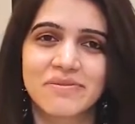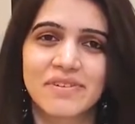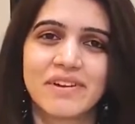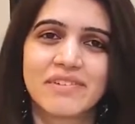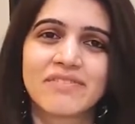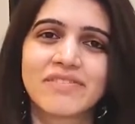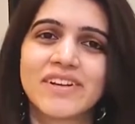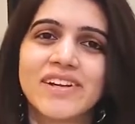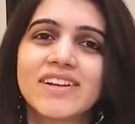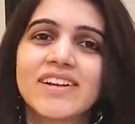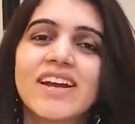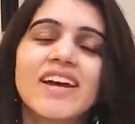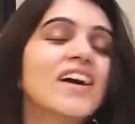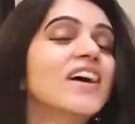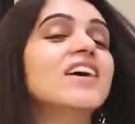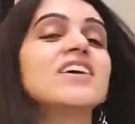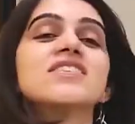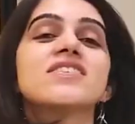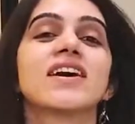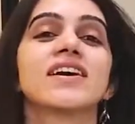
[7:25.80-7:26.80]
of my feet.
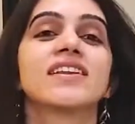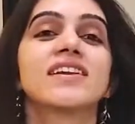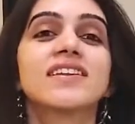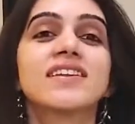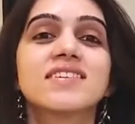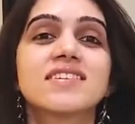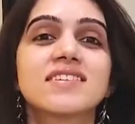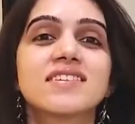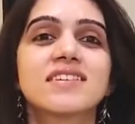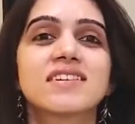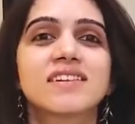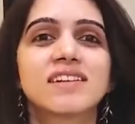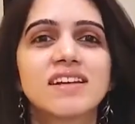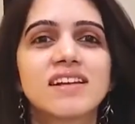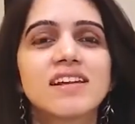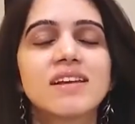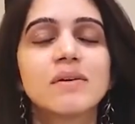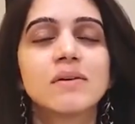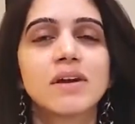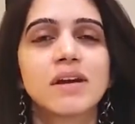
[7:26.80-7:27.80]
So I think this is a
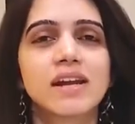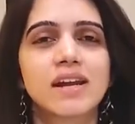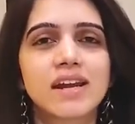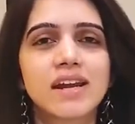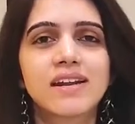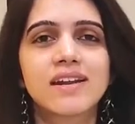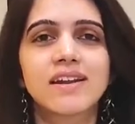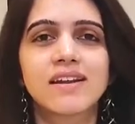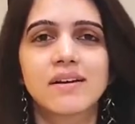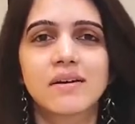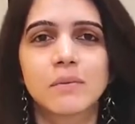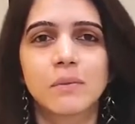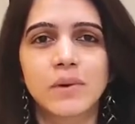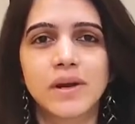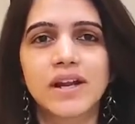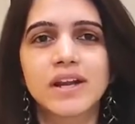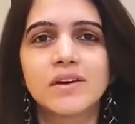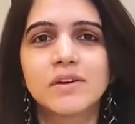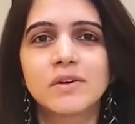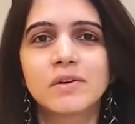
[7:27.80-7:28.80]
really great
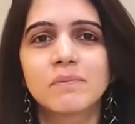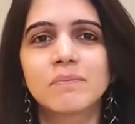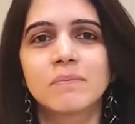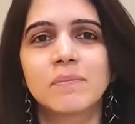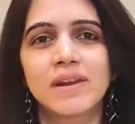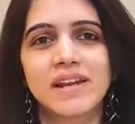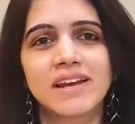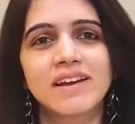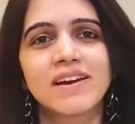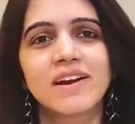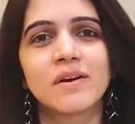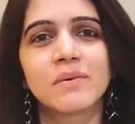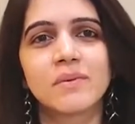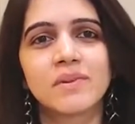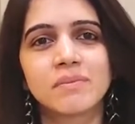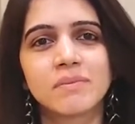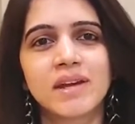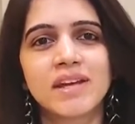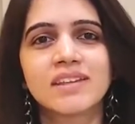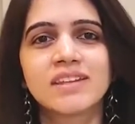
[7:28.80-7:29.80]
way to play around
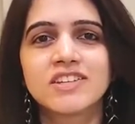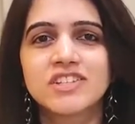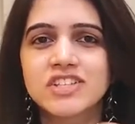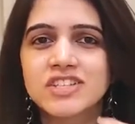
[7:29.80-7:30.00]
with mehendi.